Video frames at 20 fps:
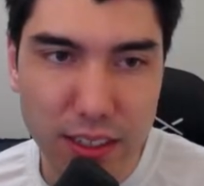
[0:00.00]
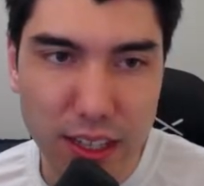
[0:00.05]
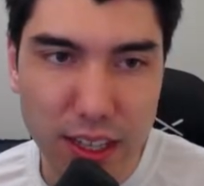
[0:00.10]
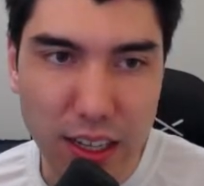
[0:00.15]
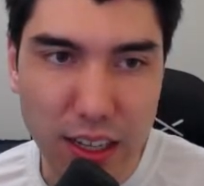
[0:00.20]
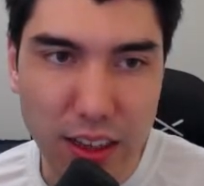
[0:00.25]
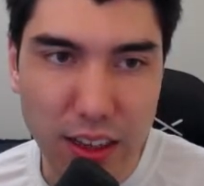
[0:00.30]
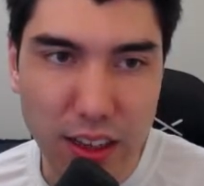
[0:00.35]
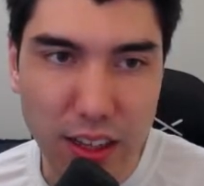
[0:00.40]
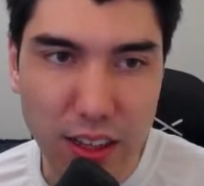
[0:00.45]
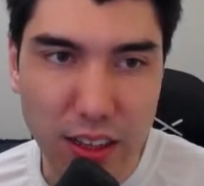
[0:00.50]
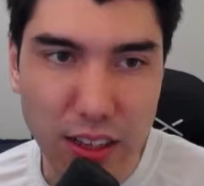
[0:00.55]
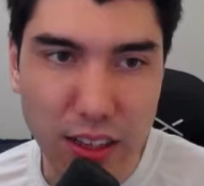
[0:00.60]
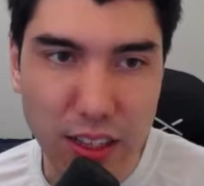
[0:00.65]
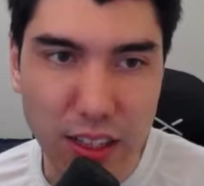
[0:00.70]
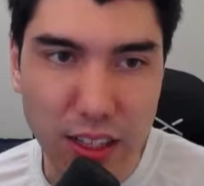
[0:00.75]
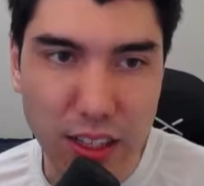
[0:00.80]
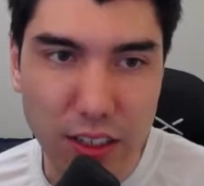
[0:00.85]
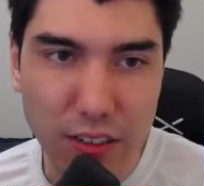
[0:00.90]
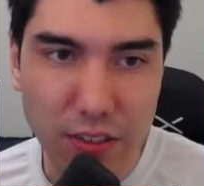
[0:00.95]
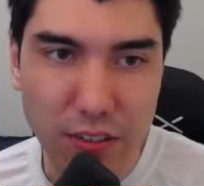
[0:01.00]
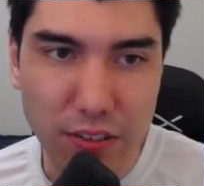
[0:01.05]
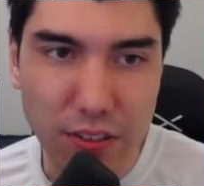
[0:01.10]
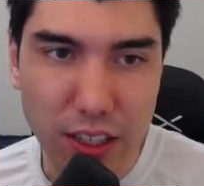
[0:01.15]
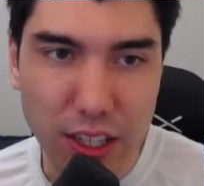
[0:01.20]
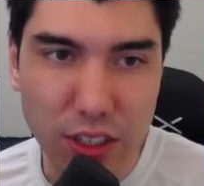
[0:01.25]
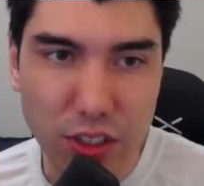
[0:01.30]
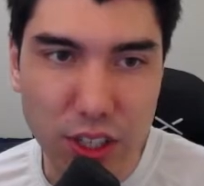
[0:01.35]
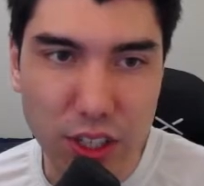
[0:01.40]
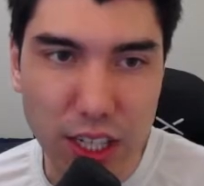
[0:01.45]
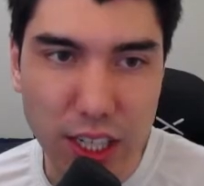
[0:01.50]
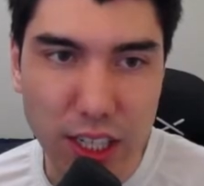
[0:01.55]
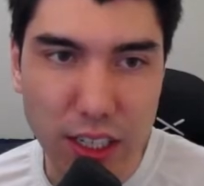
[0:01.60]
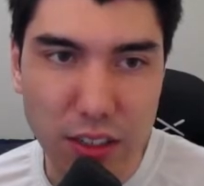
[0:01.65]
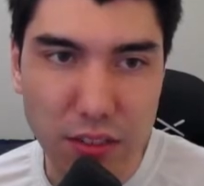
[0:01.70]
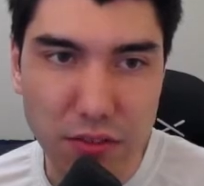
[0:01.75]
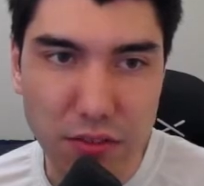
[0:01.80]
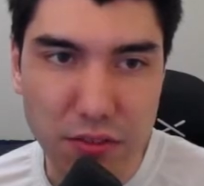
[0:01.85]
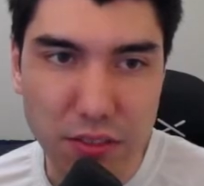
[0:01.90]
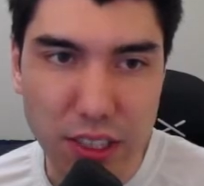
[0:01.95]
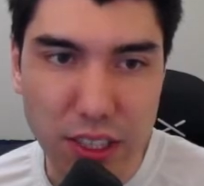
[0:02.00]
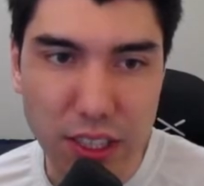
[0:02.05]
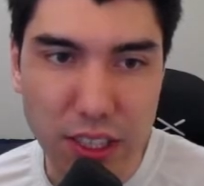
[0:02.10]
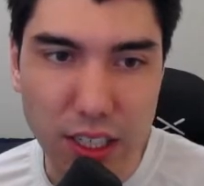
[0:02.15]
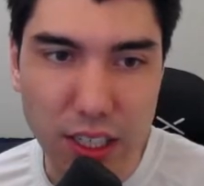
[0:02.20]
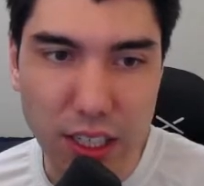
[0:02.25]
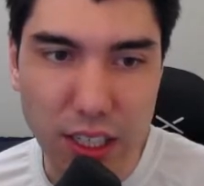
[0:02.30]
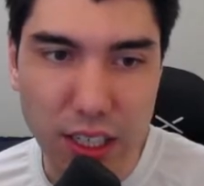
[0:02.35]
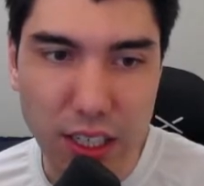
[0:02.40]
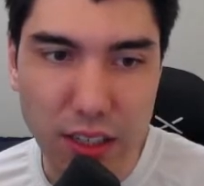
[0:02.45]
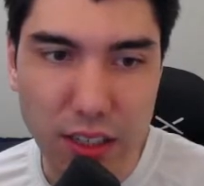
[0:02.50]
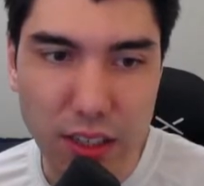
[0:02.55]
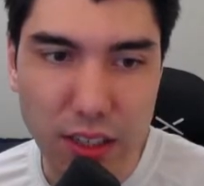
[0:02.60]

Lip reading: thought that if they try to defend the knight,